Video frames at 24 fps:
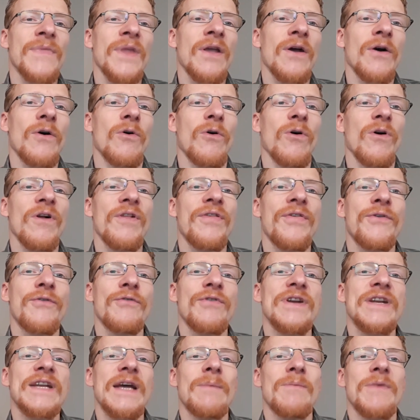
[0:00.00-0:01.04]
all
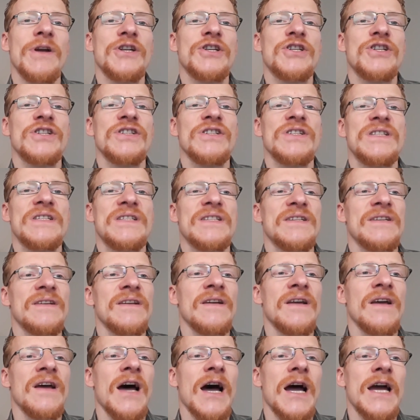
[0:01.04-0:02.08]
three dimensions
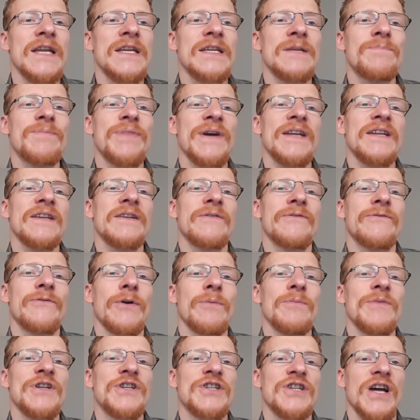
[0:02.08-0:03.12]
are independent
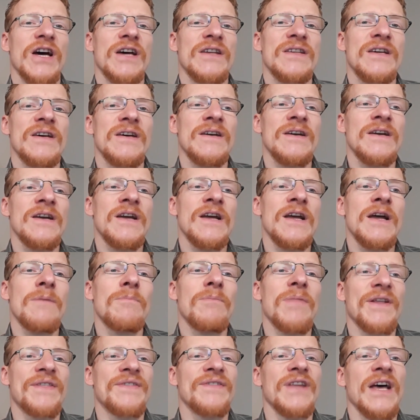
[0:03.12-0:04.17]
from each other,
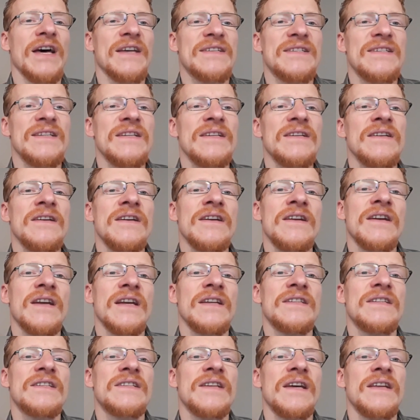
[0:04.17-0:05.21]
but nothing can
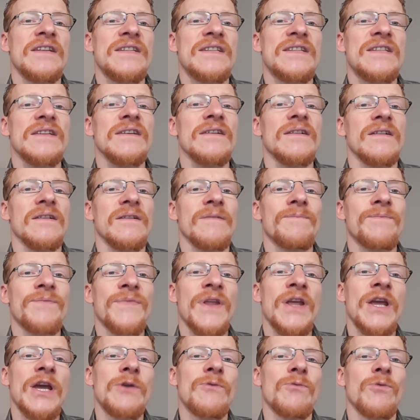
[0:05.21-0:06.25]
stand still.
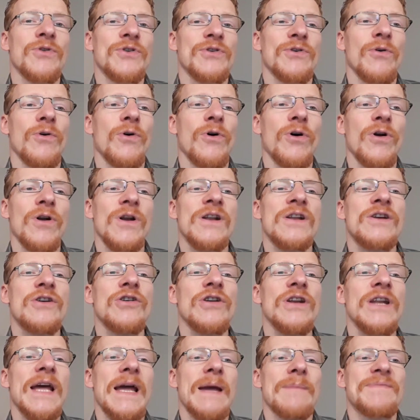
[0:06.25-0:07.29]
It would all
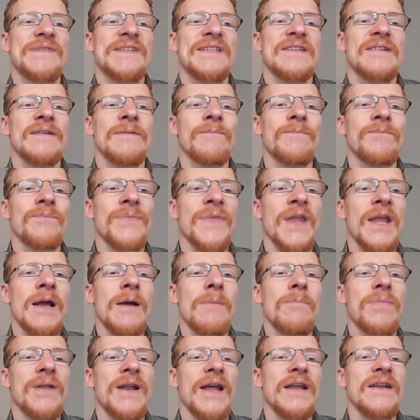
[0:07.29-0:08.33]
collapse.
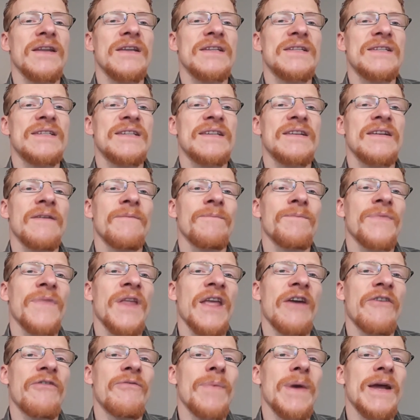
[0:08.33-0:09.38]
Planets
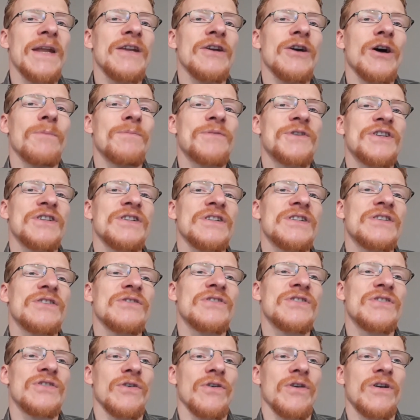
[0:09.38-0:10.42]
have many options to
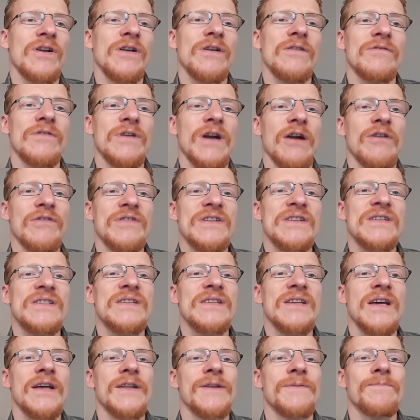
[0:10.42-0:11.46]
circle around the
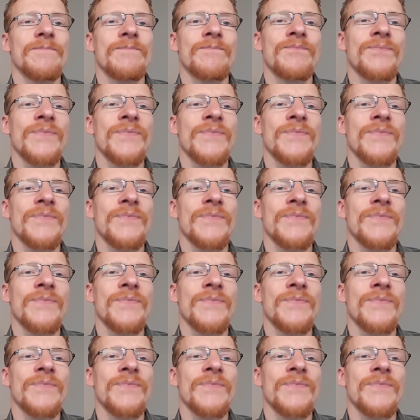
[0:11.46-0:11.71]
Sun.